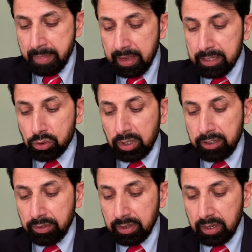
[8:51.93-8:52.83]

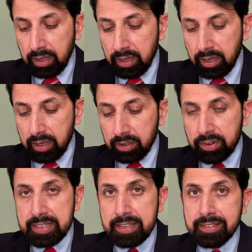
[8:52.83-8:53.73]
insulin
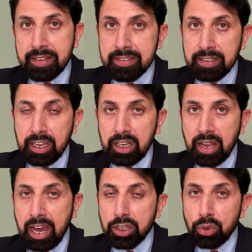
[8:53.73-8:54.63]
resistance in
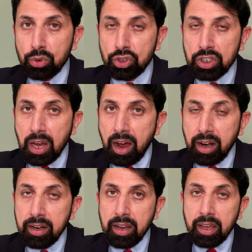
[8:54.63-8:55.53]
IUGR.